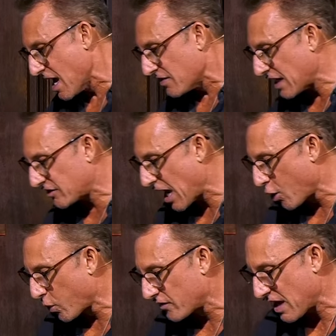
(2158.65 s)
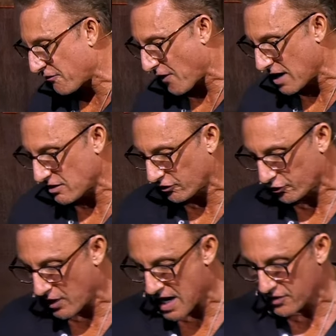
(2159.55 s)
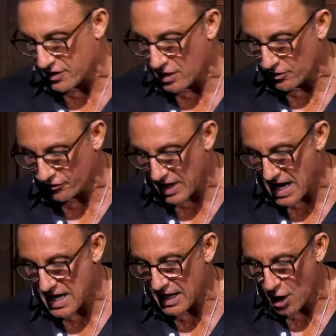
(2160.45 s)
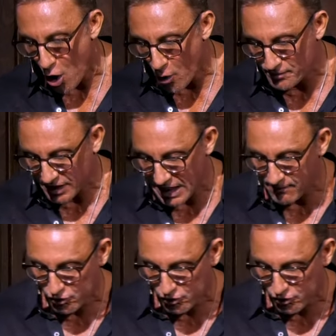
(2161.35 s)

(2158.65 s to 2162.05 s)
They tell where they find the strength and understanding and hope to keep